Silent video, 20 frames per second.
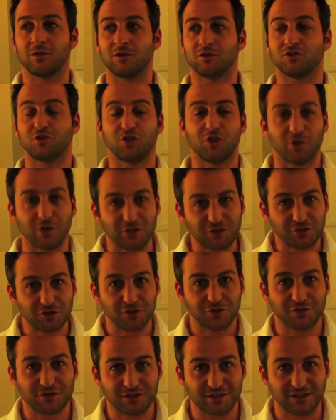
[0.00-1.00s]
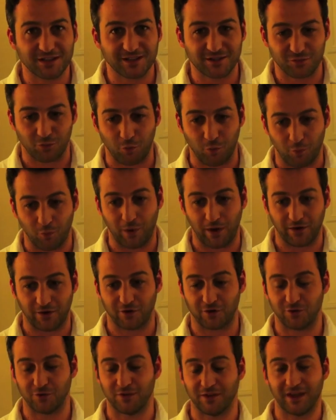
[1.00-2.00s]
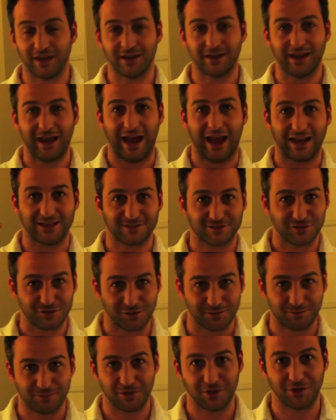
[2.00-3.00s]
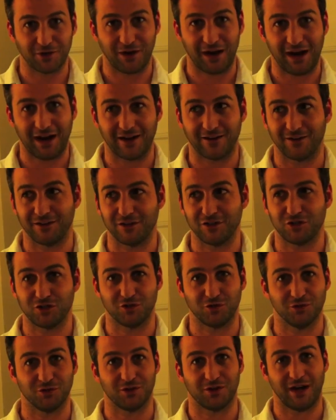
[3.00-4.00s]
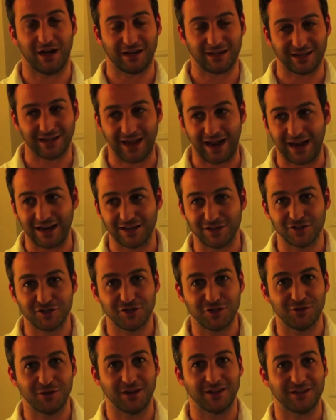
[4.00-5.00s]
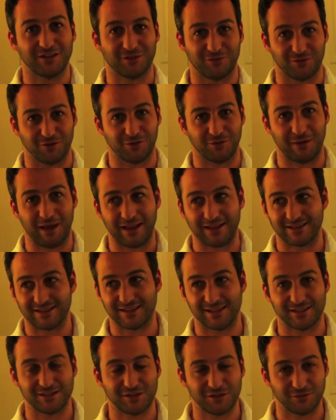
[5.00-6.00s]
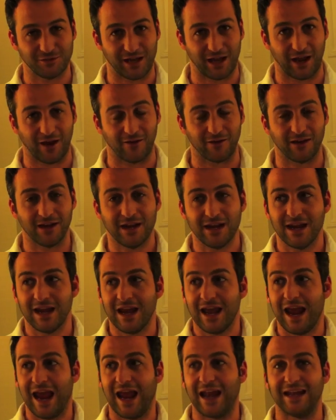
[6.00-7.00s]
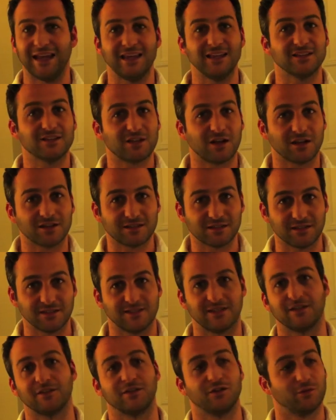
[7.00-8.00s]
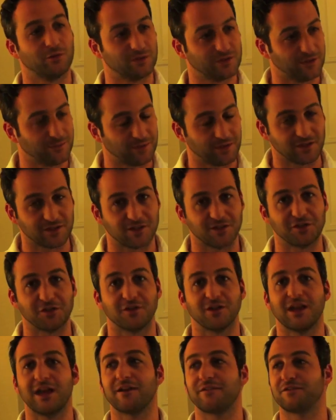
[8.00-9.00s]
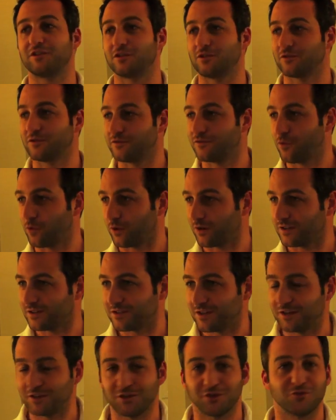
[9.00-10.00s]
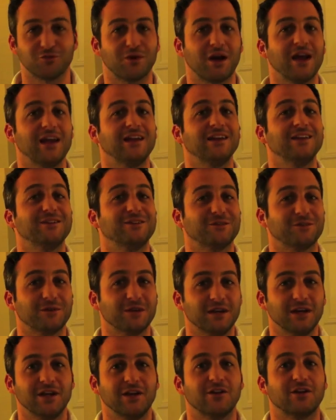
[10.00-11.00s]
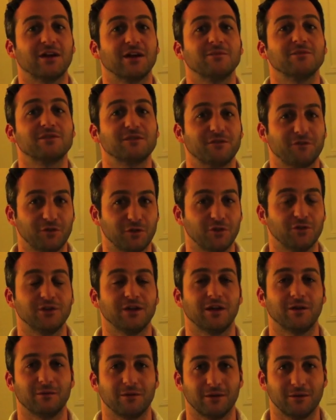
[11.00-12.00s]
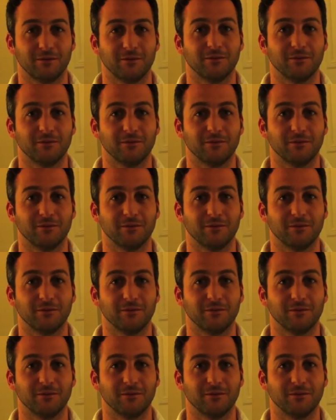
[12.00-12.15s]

So you're introduced to this waiter who then asks you to put your hand on his shoulder and guides you into the room and sits you down. And he's constantly telling you, well, something is on your left, your fork is on your right, here comes the food, now